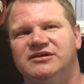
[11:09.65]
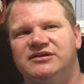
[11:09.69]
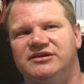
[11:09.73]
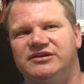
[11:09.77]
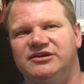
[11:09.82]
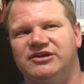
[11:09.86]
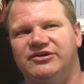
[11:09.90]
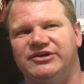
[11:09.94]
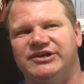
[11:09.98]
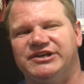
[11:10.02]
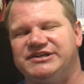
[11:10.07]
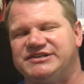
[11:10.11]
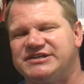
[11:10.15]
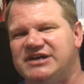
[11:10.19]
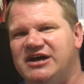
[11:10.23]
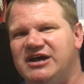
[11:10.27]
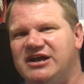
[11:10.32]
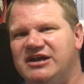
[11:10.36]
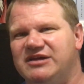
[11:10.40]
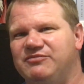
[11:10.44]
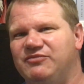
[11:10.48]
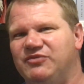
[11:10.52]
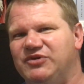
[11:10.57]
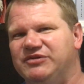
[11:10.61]
You know,
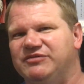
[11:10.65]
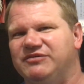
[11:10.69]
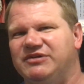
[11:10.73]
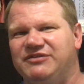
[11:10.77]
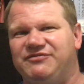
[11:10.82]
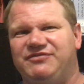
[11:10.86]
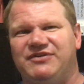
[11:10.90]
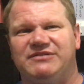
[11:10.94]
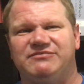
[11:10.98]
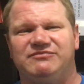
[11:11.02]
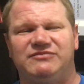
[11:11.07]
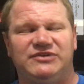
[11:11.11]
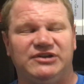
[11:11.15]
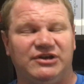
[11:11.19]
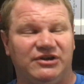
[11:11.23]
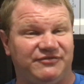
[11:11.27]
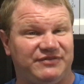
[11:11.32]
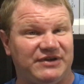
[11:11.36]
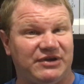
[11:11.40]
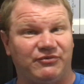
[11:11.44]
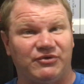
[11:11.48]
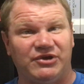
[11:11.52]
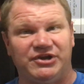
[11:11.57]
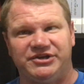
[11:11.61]
anytime when if you know
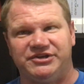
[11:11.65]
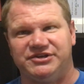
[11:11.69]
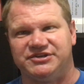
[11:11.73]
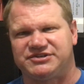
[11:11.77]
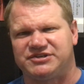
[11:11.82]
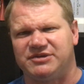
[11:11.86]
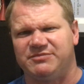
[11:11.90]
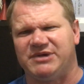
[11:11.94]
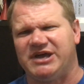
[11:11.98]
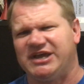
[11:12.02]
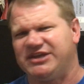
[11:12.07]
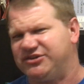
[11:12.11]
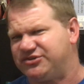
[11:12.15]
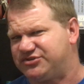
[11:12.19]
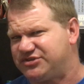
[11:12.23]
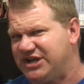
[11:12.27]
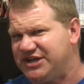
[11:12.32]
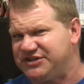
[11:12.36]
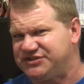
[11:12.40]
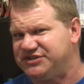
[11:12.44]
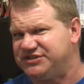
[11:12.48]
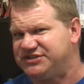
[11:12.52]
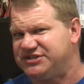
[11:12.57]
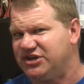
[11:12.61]
if I run into somebody that
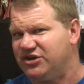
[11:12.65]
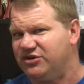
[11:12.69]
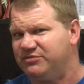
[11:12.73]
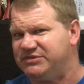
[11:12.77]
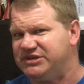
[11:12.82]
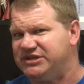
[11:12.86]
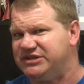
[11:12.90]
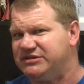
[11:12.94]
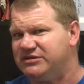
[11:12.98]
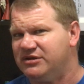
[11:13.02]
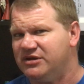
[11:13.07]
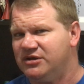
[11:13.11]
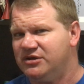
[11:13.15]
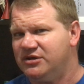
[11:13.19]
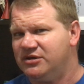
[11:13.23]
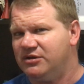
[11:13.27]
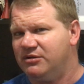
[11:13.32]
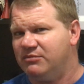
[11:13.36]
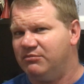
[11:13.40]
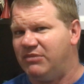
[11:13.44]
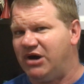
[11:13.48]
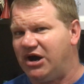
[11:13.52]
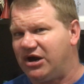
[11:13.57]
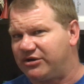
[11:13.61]
tries to tell me
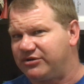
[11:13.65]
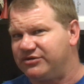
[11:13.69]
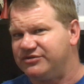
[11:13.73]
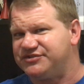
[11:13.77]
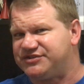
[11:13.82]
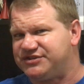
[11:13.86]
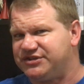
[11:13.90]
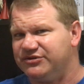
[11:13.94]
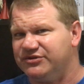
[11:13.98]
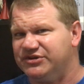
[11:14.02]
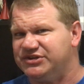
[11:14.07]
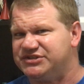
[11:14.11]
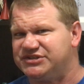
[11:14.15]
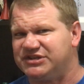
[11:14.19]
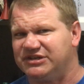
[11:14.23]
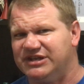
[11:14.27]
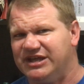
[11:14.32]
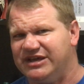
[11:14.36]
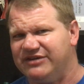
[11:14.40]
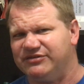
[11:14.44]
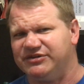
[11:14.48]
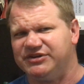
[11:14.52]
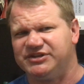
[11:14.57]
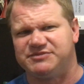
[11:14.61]
modern series
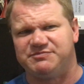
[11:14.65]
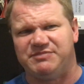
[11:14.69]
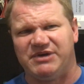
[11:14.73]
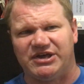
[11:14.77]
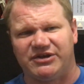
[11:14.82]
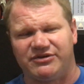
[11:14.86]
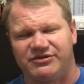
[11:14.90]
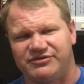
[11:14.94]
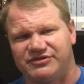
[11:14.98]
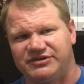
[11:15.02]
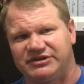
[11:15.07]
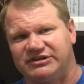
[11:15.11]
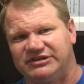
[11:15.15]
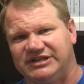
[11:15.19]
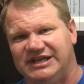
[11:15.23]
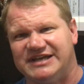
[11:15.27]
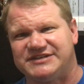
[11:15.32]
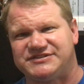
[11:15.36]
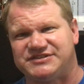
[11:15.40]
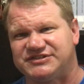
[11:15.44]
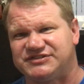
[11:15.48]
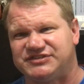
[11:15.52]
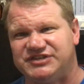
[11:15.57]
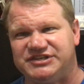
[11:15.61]
11 is better than
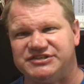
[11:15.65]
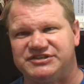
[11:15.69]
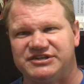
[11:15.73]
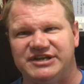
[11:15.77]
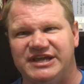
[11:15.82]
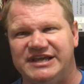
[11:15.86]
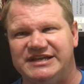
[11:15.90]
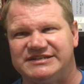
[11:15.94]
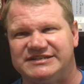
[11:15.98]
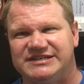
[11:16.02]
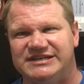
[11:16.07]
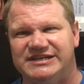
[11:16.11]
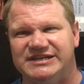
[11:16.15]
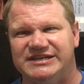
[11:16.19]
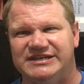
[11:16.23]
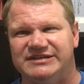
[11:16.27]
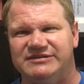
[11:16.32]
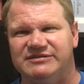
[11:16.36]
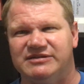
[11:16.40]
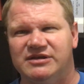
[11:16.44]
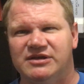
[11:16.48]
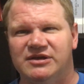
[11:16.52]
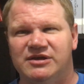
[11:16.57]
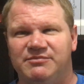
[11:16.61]
classic season
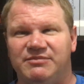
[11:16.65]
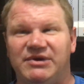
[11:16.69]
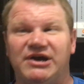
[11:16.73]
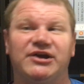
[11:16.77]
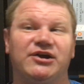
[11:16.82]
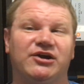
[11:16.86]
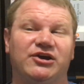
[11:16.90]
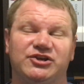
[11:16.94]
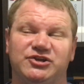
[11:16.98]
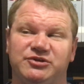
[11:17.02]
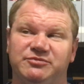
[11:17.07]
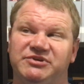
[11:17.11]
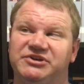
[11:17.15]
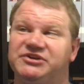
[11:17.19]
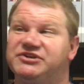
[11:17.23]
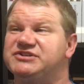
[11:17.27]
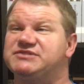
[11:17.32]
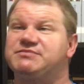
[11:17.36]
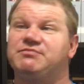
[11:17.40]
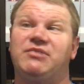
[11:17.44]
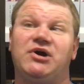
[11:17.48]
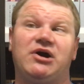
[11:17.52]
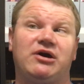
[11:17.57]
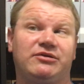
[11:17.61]
18, my argument
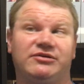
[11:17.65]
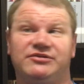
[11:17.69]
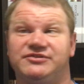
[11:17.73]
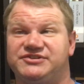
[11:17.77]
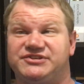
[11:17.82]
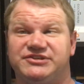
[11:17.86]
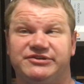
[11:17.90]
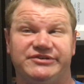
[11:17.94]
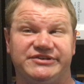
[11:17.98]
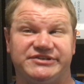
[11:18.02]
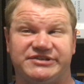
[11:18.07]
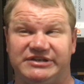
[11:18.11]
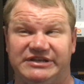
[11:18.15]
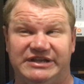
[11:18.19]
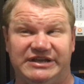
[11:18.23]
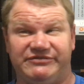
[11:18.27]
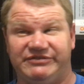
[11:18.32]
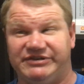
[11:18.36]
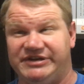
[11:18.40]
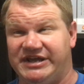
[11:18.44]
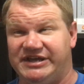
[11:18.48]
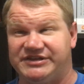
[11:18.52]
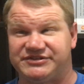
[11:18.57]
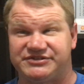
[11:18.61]
is modern Series
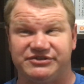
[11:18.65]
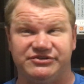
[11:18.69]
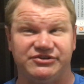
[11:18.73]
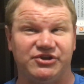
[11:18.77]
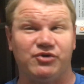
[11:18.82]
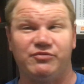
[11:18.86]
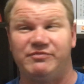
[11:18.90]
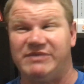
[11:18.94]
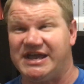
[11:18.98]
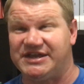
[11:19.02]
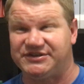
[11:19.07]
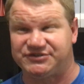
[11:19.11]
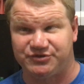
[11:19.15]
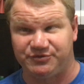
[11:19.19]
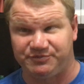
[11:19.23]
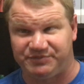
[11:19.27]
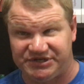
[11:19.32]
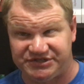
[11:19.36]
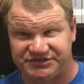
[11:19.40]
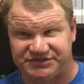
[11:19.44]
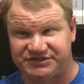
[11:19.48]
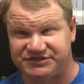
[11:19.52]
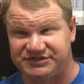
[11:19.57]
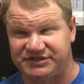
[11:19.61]
11 has no
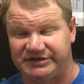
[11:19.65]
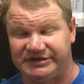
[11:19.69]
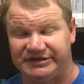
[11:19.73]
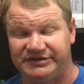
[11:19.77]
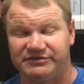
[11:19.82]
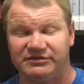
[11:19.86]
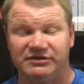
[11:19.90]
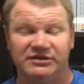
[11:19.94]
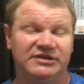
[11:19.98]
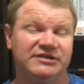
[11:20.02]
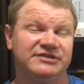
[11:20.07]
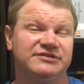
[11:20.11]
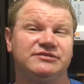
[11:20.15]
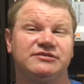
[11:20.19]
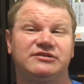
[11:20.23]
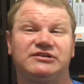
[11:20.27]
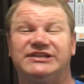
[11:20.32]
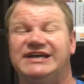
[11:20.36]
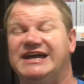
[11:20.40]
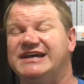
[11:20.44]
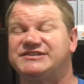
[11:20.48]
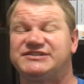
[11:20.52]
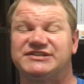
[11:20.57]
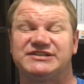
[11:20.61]
masterpieces in it.
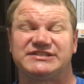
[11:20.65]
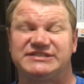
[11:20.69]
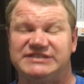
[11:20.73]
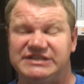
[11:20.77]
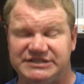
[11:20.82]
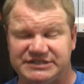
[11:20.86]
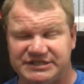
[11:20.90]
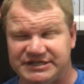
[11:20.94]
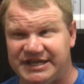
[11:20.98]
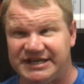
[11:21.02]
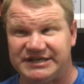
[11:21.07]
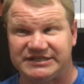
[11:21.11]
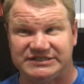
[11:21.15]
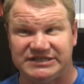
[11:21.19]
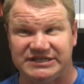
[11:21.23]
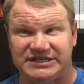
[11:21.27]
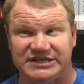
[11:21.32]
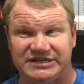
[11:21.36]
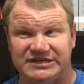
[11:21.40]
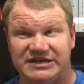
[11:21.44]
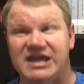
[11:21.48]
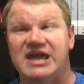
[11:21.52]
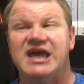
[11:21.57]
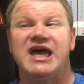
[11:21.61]
Classic Season
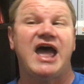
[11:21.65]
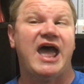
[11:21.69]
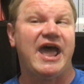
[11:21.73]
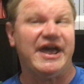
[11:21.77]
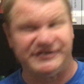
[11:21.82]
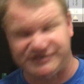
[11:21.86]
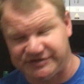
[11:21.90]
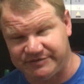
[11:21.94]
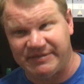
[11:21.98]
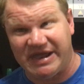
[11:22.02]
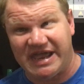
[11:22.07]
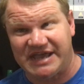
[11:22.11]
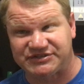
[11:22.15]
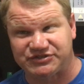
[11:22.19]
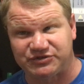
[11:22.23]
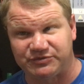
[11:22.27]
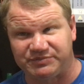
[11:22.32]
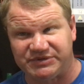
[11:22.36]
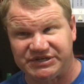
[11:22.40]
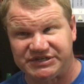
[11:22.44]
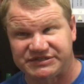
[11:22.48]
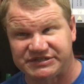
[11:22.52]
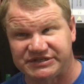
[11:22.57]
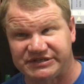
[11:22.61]
18 has a
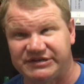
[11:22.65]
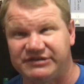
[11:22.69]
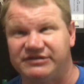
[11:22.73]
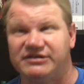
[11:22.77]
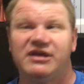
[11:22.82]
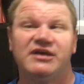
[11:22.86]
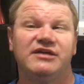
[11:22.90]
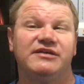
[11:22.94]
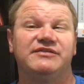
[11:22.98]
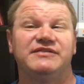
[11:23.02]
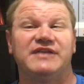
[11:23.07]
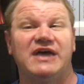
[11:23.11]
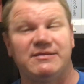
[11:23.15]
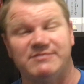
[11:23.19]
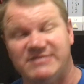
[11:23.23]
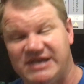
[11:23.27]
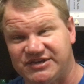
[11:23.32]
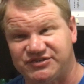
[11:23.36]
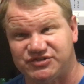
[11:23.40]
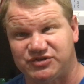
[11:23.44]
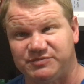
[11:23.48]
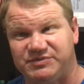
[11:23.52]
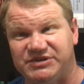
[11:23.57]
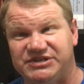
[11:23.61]
masterpiece in it, and that
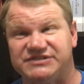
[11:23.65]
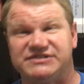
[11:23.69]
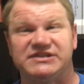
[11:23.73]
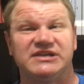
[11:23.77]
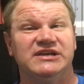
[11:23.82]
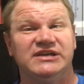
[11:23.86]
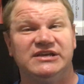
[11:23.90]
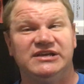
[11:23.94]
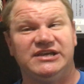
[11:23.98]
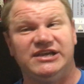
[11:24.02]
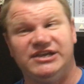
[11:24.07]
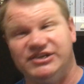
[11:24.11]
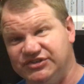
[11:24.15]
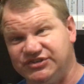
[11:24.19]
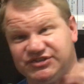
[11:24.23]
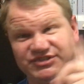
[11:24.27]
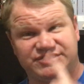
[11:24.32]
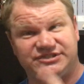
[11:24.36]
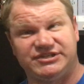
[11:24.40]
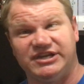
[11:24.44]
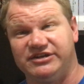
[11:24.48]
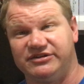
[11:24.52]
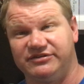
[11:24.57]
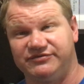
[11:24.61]
masterpiece is
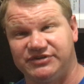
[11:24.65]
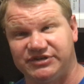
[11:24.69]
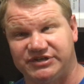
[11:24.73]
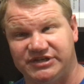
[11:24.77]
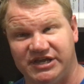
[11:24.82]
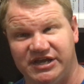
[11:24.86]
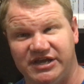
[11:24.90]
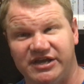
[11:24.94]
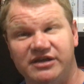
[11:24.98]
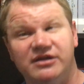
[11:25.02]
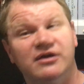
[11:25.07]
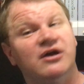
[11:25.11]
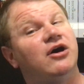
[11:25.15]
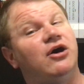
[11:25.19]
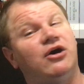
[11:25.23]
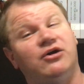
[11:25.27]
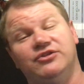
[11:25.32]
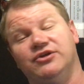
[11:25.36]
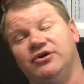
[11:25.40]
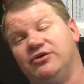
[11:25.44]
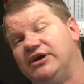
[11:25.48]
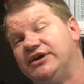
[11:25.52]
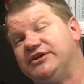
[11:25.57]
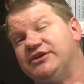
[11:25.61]
State of Decay.
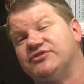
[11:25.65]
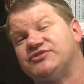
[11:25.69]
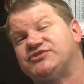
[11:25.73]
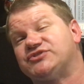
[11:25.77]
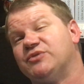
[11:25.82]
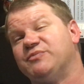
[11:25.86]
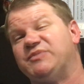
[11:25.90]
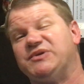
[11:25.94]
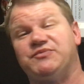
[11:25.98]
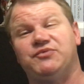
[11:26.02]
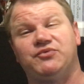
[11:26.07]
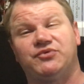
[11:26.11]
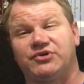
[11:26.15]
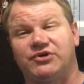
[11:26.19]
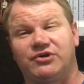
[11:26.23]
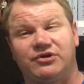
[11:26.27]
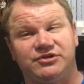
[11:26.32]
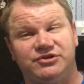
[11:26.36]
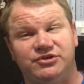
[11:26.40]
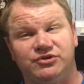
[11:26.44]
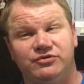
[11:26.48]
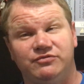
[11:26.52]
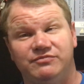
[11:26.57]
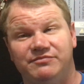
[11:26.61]
Although I know some people would
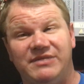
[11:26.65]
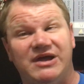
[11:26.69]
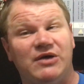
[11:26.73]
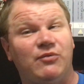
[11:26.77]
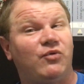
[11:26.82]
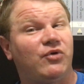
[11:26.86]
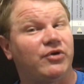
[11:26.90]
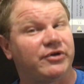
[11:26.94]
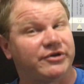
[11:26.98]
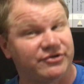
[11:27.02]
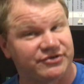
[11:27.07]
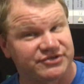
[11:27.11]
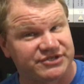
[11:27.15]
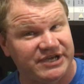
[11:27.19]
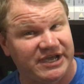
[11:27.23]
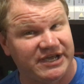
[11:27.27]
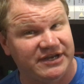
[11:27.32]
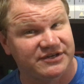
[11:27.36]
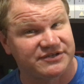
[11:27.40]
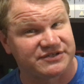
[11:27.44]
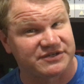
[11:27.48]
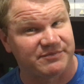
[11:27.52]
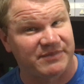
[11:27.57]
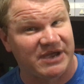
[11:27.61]
argue Warrior's
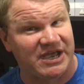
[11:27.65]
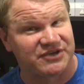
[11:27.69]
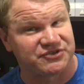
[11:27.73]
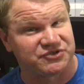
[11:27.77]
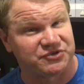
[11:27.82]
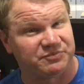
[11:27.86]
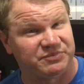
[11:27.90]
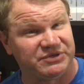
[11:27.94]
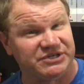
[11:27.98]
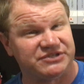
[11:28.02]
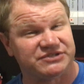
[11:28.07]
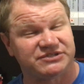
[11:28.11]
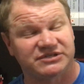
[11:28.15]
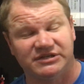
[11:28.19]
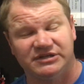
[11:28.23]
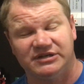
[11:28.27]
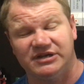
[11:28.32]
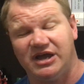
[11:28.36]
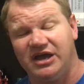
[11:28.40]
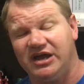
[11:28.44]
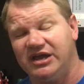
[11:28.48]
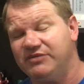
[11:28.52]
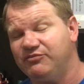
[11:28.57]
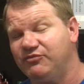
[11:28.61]
Gate is a masterpiece, and
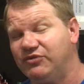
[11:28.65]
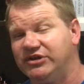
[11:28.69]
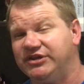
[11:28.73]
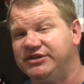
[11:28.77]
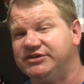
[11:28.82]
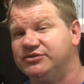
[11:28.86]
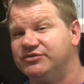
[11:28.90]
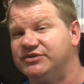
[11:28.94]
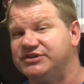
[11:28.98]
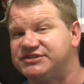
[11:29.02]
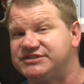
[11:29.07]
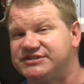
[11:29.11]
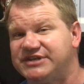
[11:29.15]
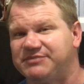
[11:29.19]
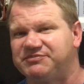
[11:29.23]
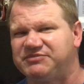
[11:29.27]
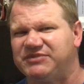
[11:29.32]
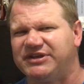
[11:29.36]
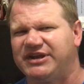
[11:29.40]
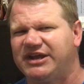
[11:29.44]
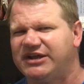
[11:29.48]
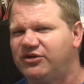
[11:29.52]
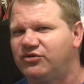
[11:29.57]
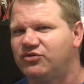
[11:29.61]
I'm willing to accept
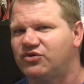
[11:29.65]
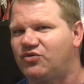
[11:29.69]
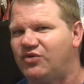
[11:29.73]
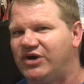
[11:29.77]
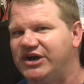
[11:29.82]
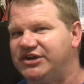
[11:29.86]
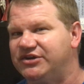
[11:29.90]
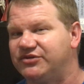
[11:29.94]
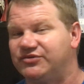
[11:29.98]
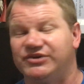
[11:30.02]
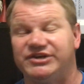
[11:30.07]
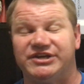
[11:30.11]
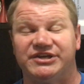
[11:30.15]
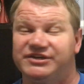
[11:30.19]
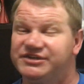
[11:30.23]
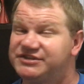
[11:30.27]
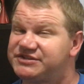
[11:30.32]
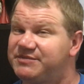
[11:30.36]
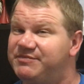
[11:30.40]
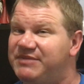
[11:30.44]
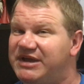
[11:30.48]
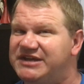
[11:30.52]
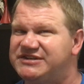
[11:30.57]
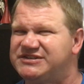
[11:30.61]
that. I don't quite agree. It
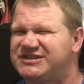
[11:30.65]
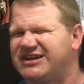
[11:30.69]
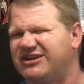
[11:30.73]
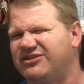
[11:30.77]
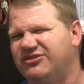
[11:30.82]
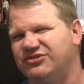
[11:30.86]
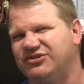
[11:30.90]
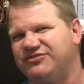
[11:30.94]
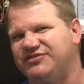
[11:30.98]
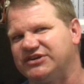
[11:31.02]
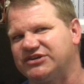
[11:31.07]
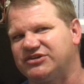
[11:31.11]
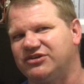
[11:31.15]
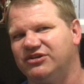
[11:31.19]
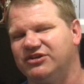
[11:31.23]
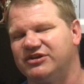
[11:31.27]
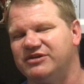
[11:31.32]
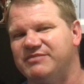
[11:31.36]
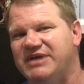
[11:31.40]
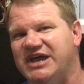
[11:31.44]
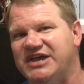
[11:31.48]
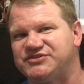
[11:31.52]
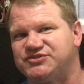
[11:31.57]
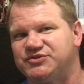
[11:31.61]
is amazing. I don't know if I call it
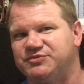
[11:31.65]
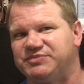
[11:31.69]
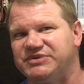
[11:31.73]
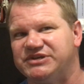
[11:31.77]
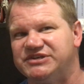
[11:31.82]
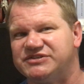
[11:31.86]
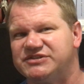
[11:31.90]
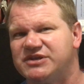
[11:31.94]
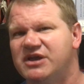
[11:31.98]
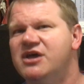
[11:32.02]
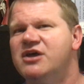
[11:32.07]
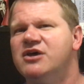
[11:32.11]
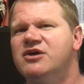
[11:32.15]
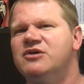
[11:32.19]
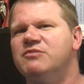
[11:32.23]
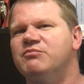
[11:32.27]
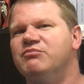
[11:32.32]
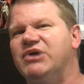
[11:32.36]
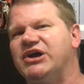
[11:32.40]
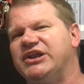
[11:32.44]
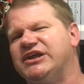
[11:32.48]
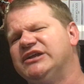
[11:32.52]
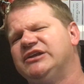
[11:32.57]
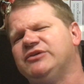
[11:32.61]
a masterpiece.
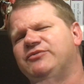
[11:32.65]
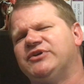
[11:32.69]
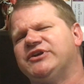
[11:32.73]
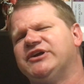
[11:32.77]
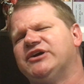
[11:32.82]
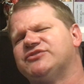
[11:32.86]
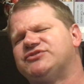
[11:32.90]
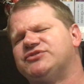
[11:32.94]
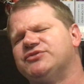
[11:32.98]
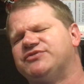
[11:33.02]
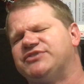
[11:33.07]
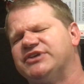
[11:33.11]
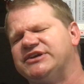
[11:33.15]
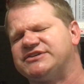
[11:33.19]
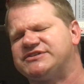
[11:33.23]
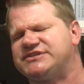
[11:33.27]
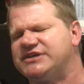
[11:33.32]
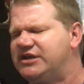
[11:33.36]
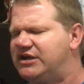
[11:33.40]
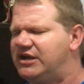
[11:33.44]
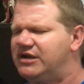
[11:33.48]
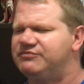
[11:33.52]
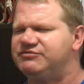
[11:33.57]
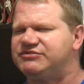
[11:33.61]
But anyone else who thinks
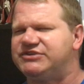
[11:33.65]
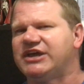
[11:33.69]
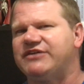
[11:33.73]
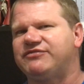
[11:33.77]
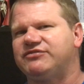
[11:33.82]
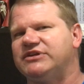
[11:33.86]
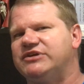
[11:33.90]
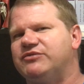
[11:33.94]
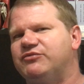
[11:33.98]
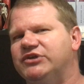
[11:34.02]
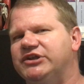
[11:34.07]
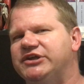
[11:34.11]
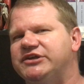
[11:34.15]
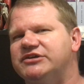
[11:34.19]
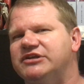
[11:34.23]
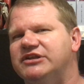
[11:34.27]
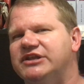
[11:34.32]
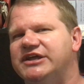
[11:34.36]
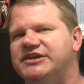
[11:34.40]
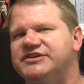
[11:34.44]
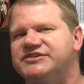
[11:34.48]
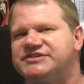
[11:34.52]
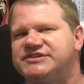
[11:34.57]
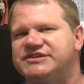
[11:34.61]
that, I'm definitely willing to
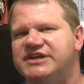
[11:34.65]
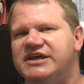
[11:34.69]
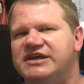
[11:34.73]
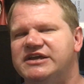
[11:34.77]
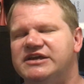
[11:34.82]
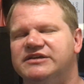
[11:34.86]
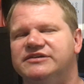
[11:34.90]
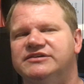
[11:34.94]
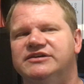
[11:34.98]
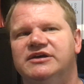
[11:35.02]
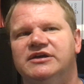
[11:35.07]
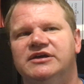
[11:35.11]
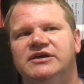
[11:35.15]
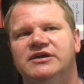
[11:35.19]
let it stand.